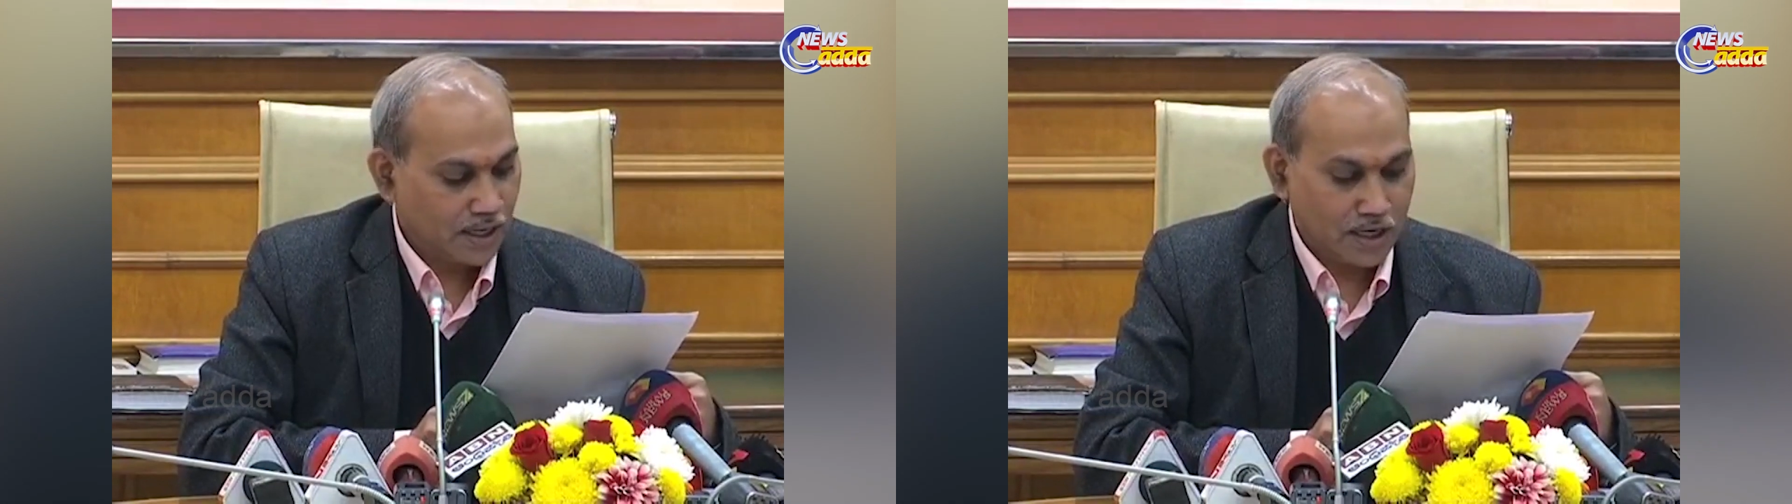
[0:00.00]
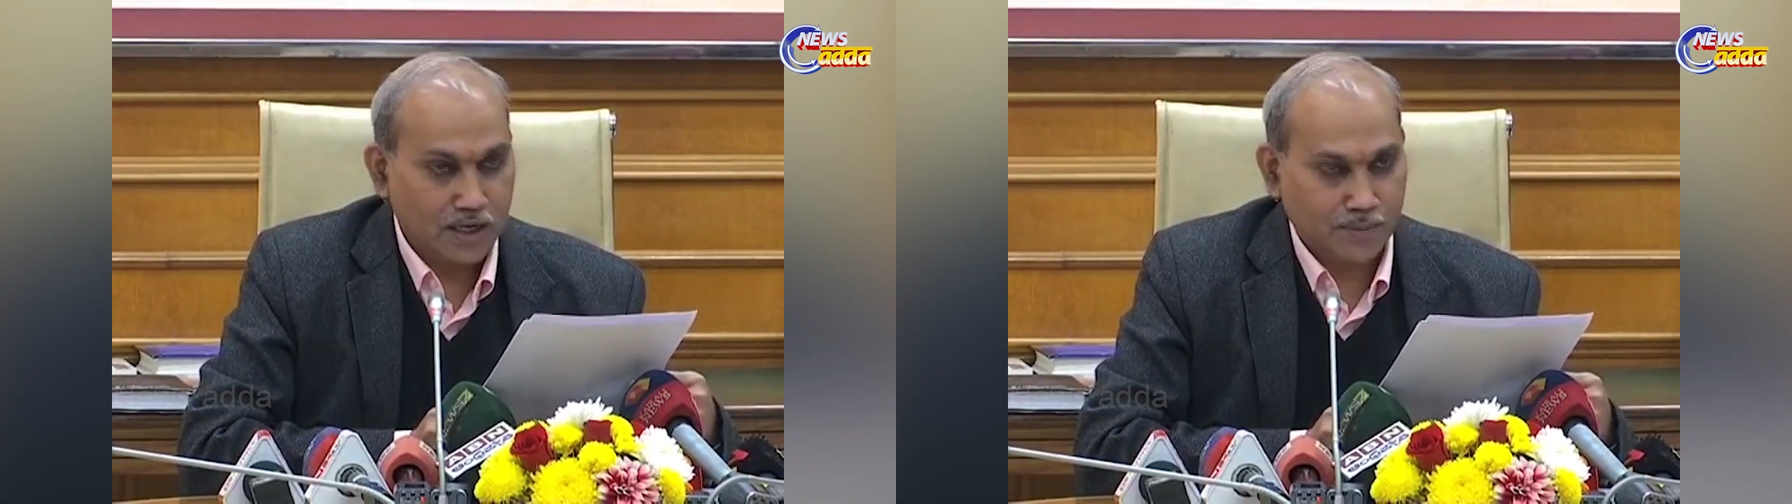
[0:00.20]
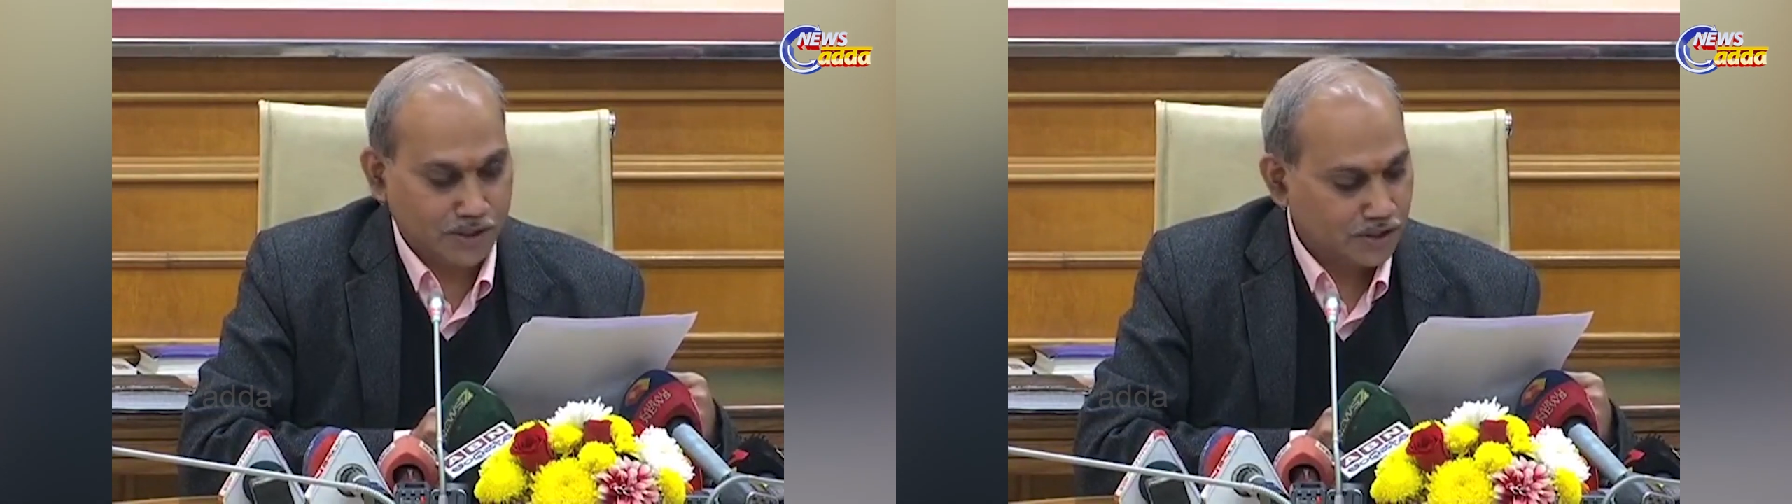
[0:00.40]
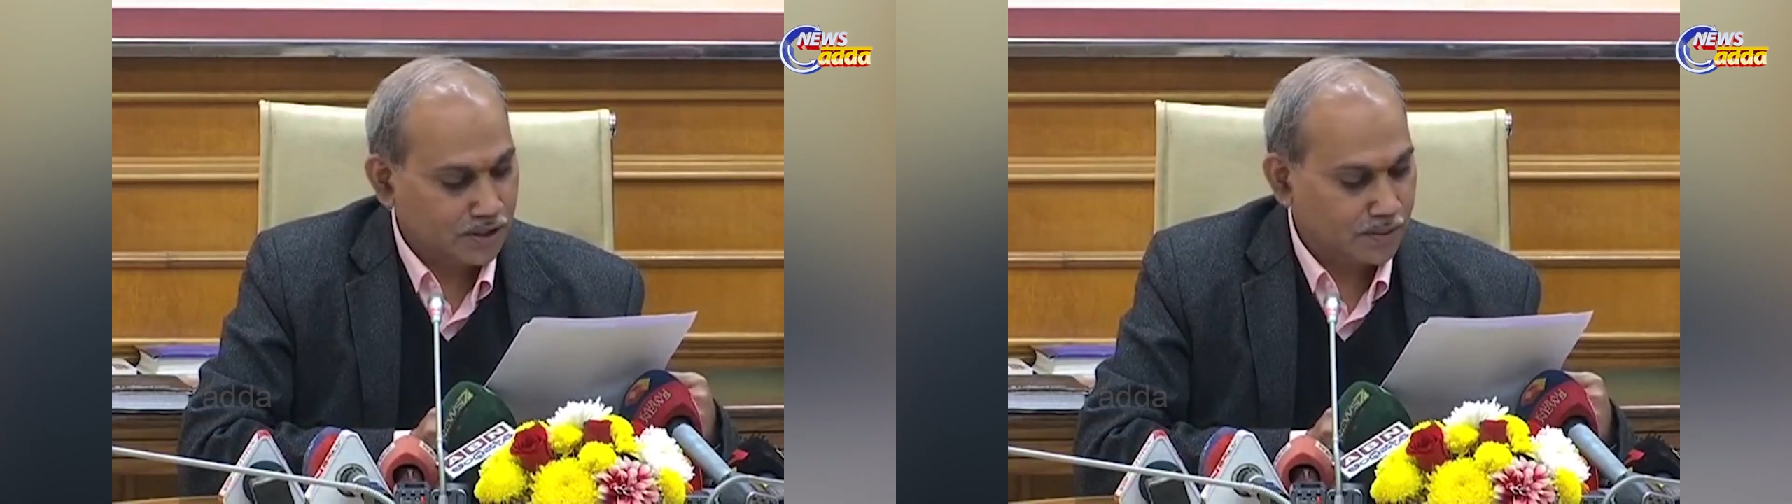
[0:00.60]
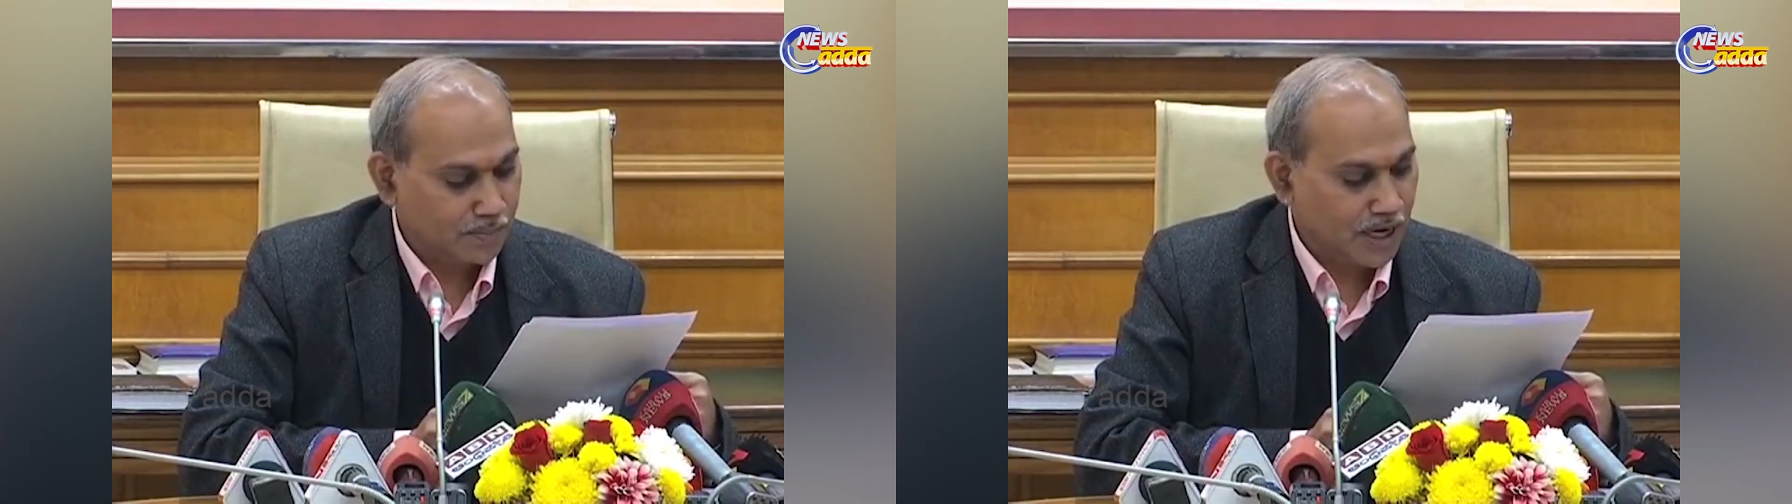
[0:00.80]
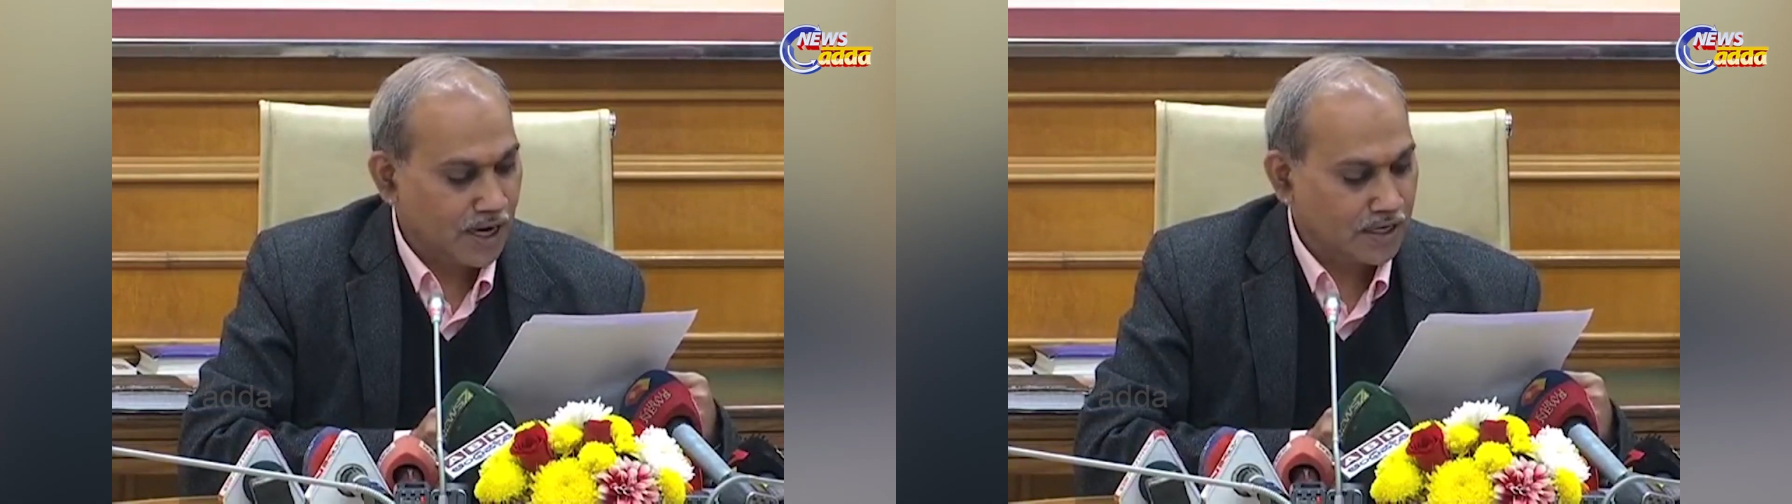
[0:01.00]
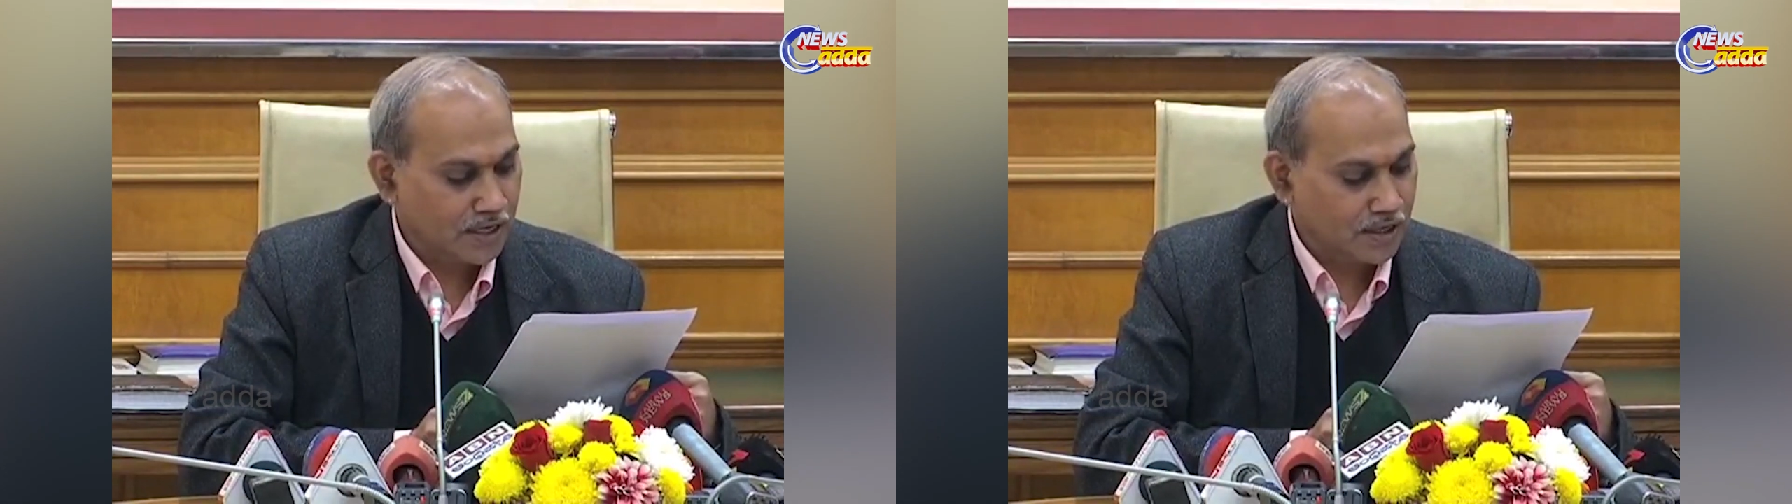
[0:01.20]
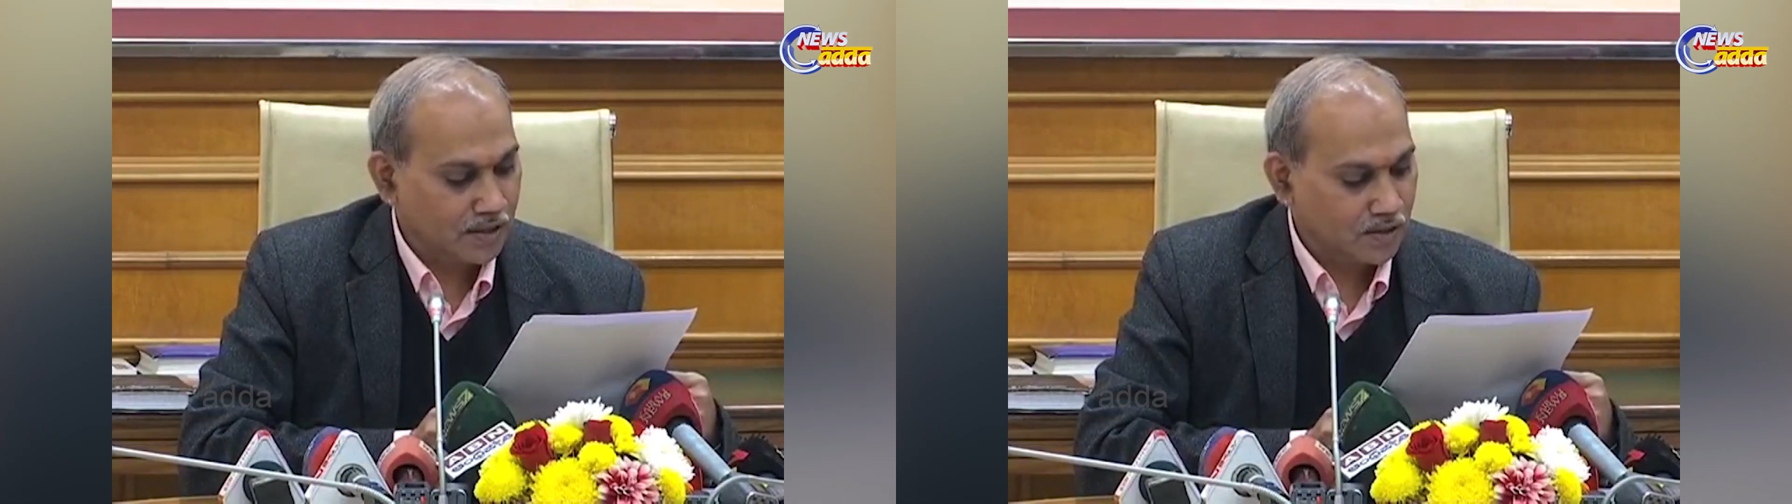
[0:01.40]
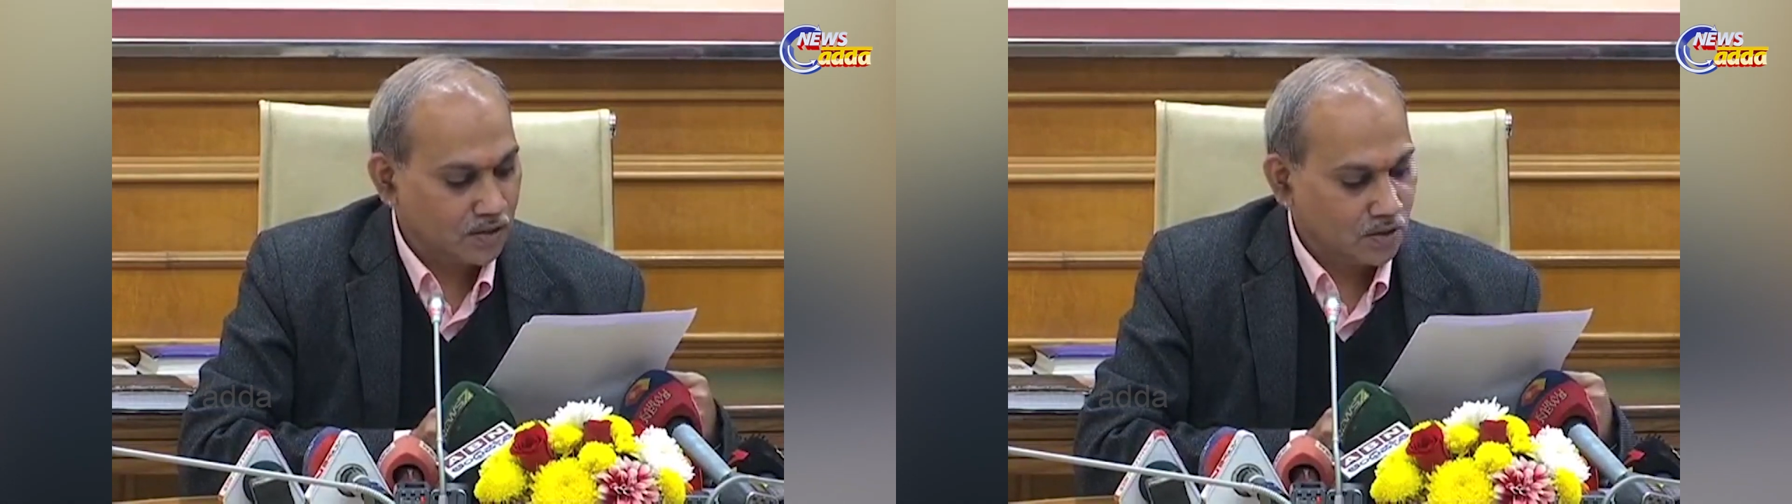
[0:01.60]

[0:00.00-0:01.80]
already mentioned, in Marathi,